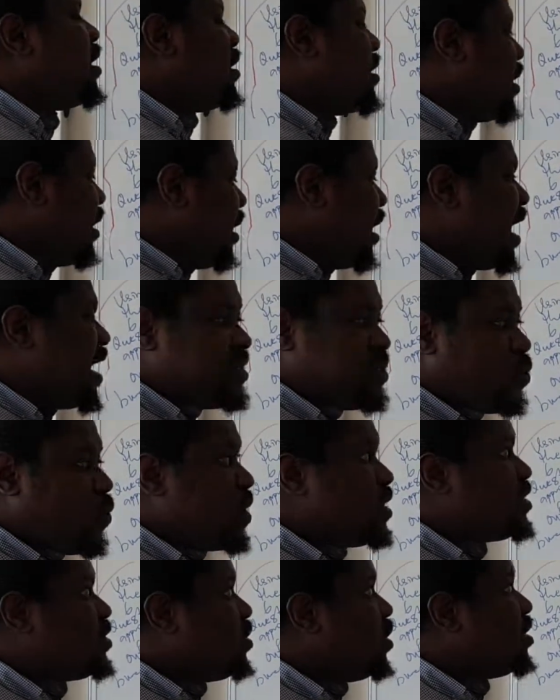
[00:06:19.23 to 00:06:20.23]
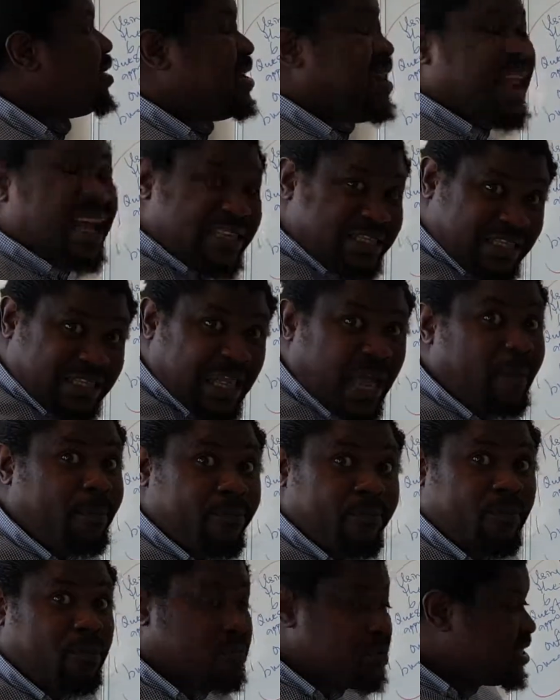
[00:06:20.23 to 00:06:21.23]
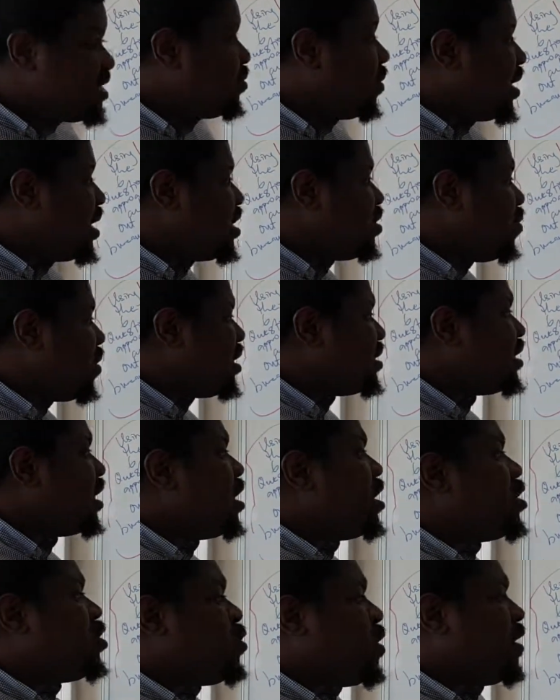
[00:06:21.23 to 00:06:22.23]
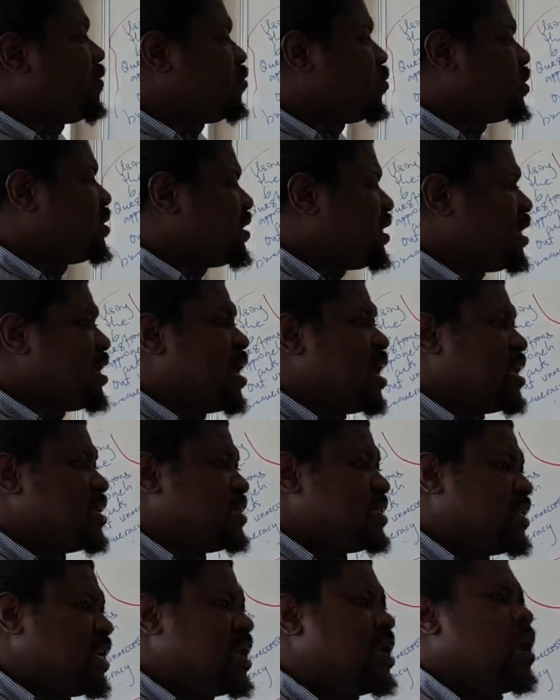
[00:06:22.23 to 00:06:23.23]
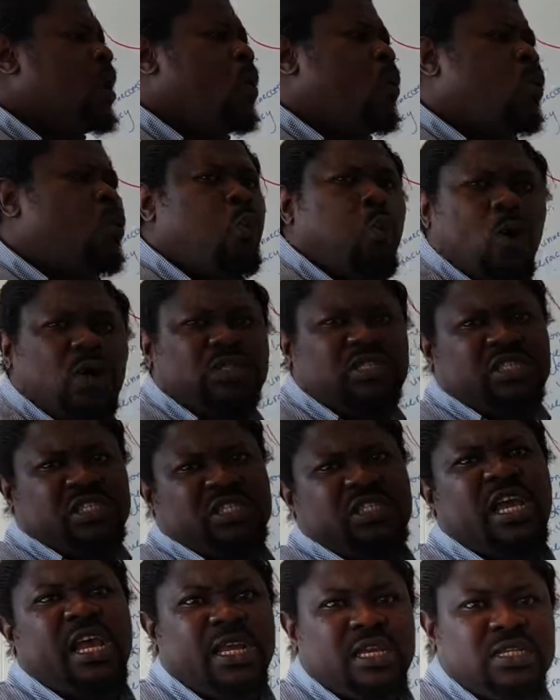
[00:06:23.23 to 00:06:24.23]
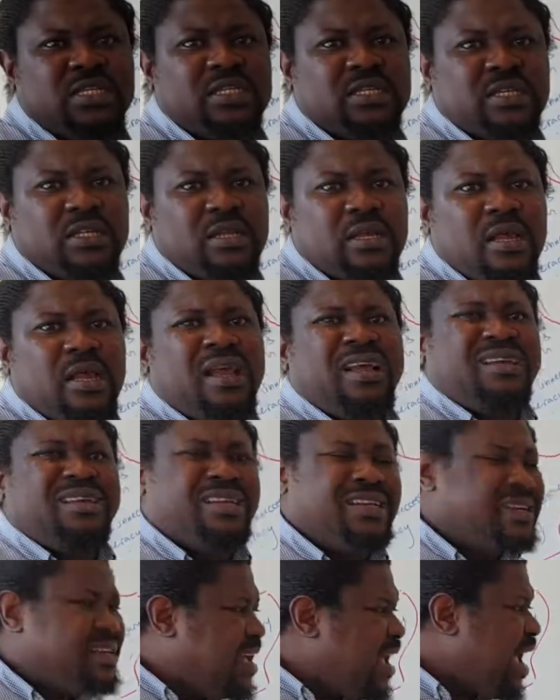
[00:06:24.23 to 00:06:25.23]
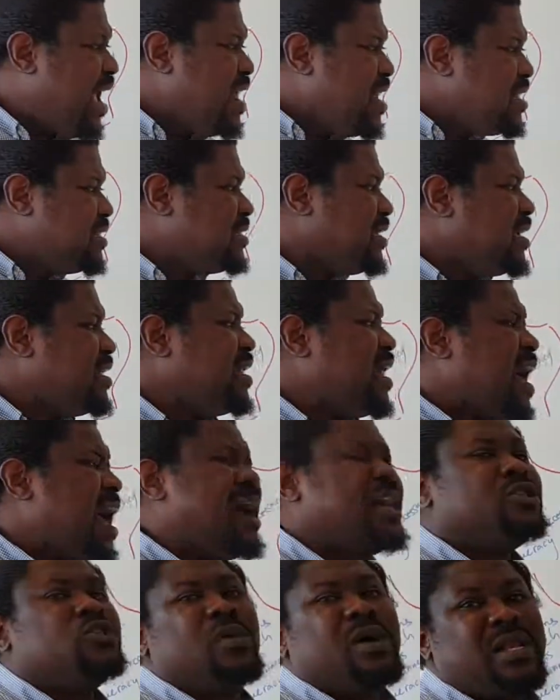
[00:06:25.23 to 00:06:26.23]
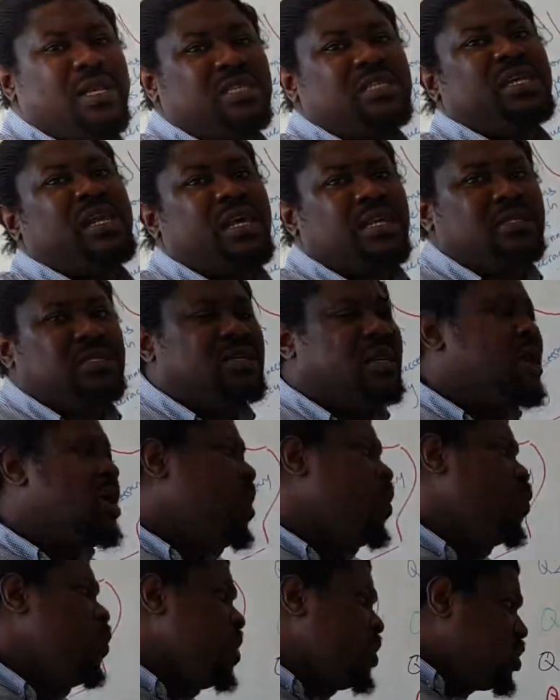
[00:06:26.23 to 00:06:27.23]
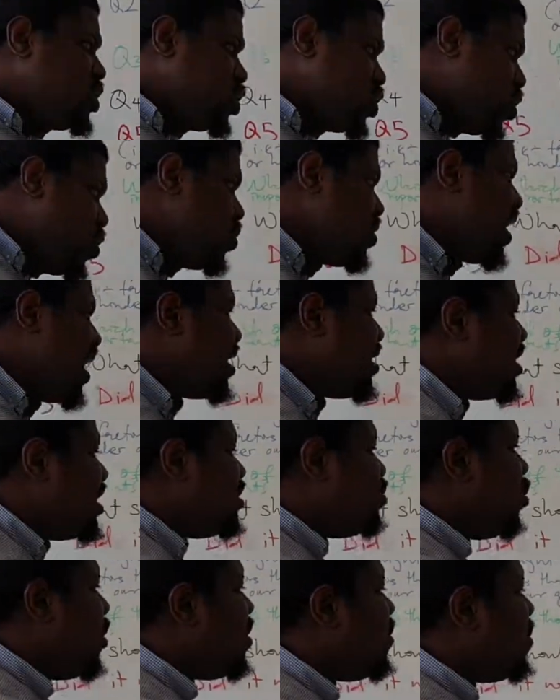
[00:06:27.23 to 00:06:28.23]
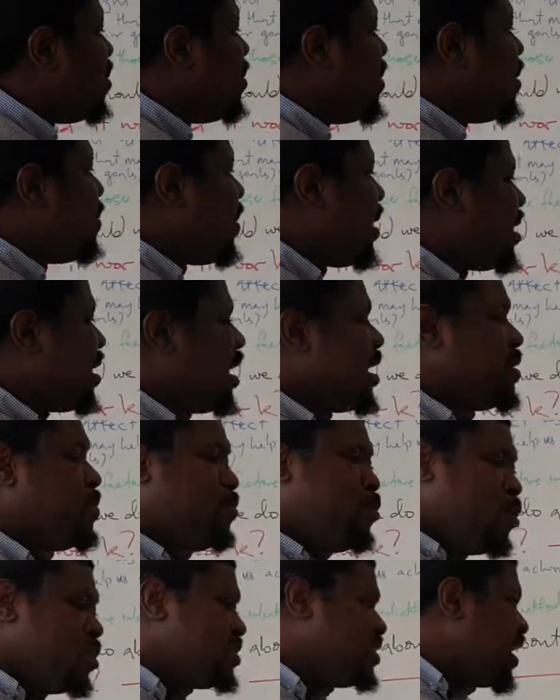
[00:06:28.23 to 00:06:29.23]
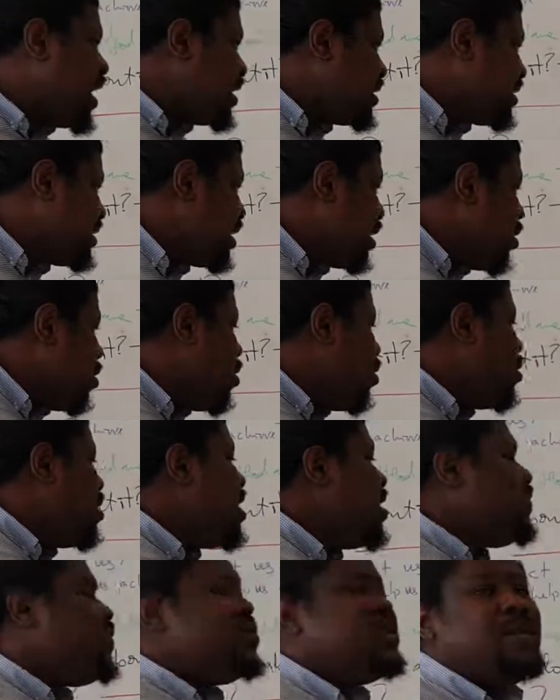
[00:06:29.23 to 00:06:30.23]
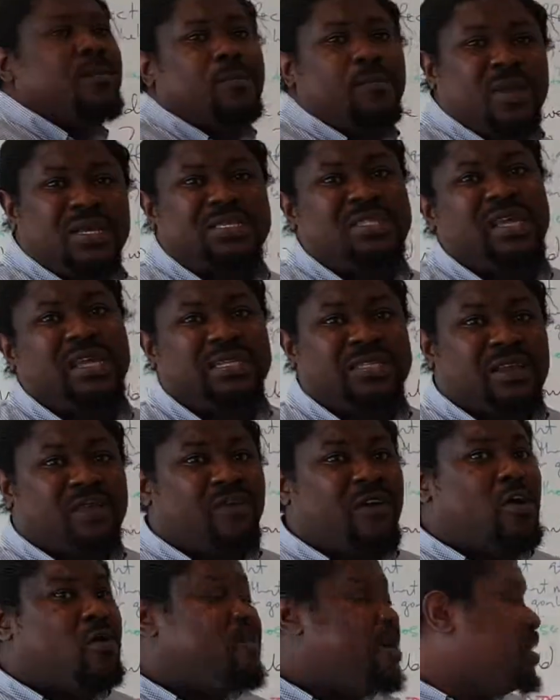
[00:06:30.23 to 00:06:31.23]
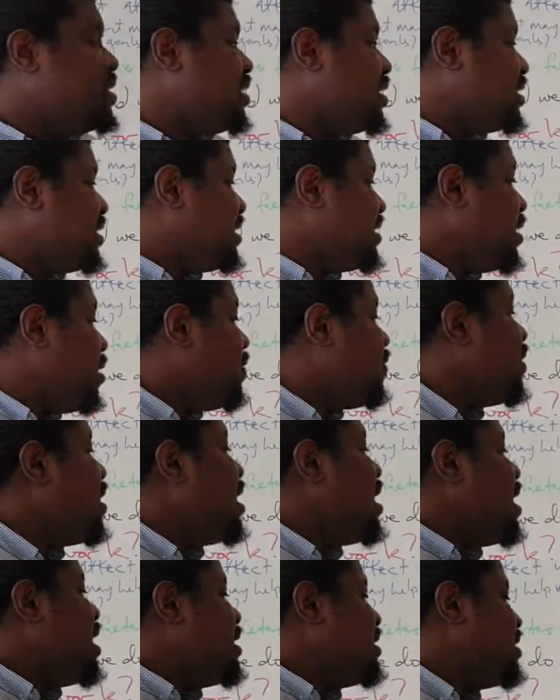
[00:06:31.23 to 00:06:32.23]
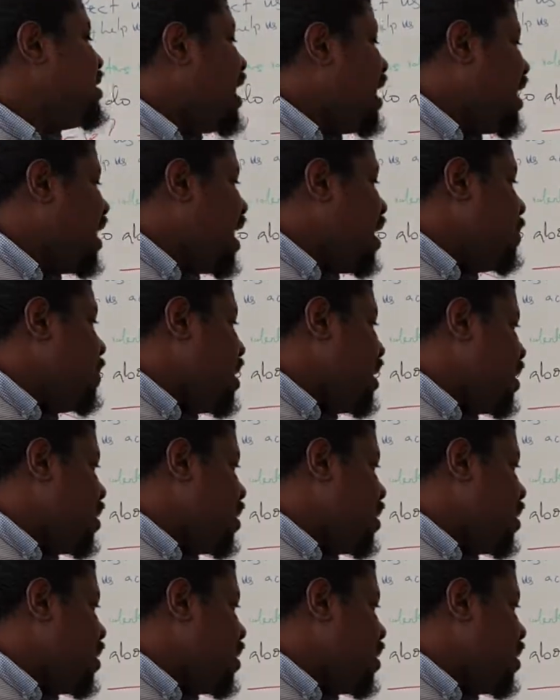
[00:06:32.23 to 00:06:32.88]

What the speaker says: the last question, last step for risk management, you have to sit down and say, what changed? Did anything actually change? We should at this point remember that projects or even the business environment itself is dynamic.